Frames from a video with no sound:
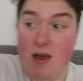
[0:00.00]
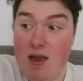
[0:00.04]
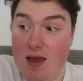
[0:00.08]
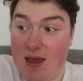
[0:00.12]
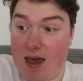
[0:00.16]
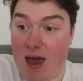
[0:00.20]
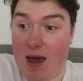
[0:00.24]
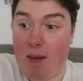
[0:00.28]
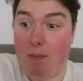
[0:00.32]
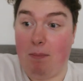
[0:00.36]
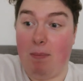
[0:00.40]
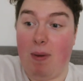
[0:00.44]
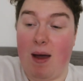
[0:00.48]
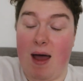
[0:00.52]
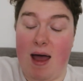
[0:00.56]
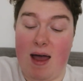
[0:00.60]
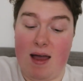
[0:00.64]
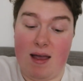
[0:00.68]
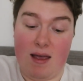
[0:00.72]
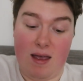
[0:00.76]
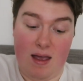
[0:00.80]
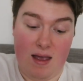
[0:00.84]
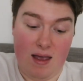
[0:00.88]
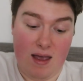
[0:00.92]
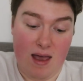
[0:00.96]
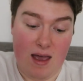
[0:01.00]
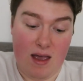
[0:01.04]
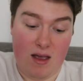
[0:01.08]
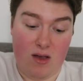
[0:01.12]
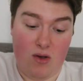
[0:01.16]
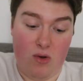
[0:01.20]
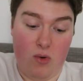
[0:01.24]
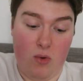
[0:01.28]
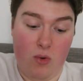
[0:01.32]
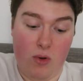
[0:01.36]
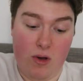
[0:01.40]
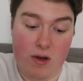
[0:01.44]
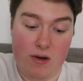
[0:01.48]
get back and get
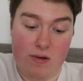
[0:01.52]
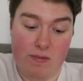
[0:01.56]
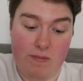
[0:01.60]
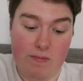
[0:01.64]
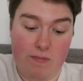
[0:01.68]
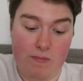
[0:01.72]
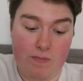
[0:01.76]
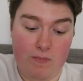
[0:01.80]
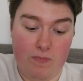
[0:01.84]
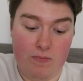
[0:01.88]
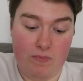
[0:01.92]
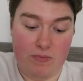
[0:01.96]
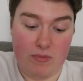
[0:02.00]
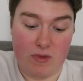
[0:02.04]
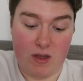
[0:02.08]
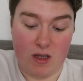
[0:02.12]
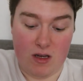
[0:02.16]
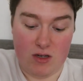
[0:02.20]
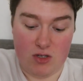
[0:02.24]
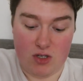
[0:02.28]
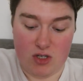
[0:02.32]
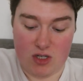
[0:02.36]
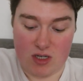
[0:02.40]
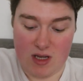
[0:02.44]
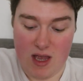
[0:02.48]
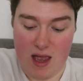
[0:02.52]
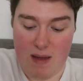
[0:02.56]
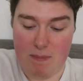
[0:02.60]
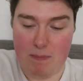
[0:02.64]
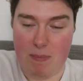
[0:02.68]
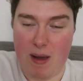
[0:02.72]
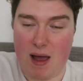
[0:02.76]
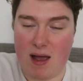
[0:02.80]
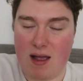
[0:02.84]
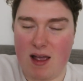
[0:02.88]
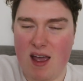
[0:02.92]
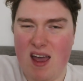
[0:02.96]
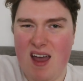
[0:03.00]
going and just get
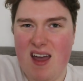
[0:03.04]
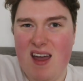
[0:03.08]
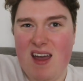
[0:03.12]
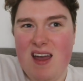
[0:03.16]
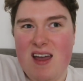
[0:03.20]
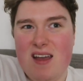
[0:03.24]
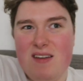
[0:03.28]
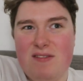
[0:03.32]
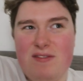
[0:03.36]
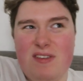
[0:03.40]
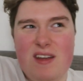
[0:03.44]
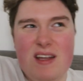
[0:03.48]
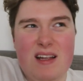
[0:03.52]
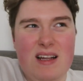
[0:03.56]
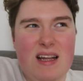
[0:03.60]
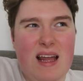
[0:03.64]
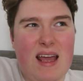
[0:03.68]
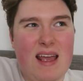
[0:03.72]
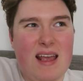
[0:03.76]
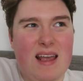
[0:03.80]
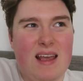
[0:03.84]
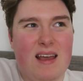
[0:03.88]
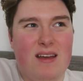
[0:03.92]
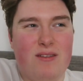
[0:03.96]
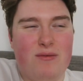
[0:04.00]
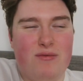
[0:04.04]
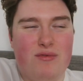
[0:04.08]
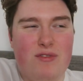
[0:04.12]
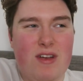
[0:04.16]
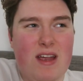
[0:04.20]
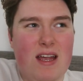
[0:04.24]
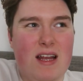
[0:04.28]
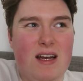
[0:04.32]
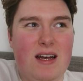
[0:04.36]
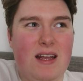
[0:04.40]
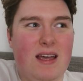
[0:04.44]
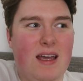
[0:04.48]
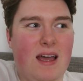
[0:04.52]
back. Feel like
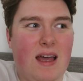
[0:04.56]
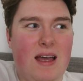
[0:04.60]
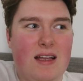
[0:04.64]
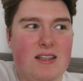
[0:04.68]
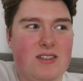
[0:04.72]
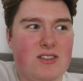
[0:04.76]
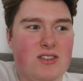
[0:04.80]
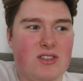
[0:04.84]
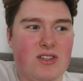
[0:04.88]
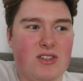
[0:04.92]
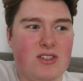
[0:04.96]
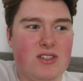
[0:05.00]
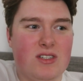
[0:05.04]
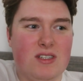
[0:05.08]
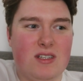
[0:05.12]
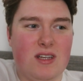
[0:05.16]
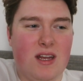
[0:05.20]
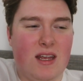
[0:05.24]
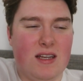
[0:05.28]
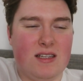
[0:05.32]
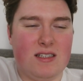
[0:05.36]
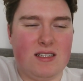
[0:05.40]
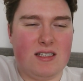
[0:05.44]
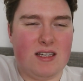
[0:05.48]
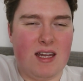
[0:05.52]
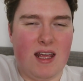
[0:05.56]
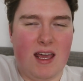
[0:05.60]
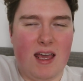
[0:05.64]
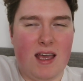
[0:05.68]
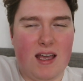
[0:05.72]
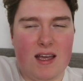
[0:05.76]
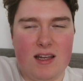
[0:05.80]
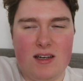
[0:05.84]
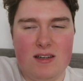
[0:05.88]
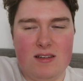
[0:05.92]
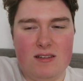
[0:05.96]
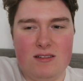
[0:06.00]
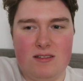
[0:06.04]
really it's just, it's
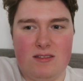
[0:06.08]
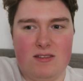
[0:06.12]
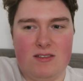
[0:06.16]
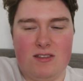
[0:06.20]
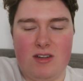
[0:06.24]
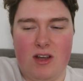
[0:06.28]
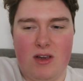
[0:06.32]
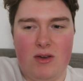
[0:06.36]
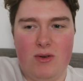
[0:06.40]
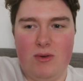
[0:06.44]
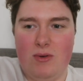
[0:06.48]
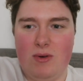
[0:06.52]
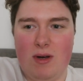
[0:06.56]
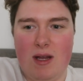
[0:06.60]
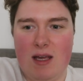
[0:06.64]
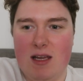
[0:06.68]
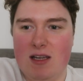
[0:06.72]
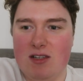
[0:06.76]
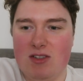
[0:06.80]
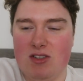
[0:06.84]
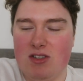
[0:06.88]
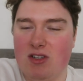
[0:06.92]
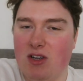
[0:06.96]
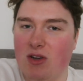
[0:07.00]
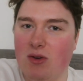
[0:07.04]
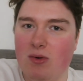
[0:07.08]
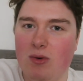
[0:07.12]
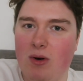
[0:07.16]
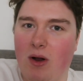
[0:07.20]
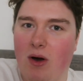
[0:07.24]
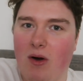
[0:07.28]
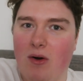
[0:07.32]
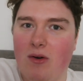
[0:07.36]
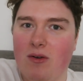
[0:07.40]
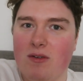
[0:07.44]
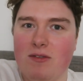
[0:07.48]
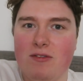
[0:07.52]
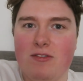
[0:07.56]
taken 2 days too
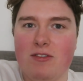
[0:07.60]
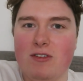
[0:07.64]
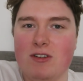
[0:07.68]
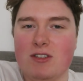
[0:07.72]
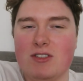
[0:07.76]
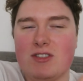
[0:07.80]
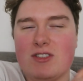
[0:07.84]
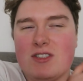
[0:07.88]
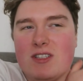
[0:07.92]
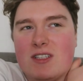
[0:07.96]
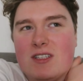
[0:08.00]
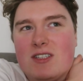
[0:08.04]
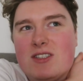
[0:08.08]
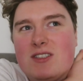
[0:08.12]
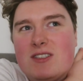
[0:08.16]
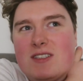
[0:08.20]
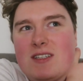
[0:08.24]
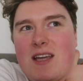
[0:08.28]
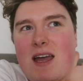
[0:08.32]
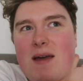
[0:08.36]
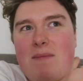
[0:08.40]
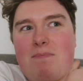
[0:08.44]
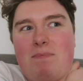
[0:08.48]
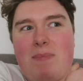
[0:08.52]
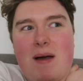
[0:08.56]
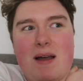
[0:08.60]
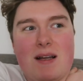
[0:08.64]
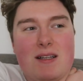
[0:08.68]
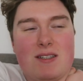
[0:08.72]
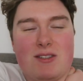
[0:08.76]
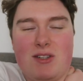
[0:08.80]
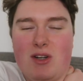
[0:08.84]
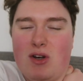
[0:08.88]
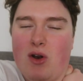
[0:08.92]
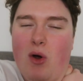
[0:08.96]
long for us to just get back to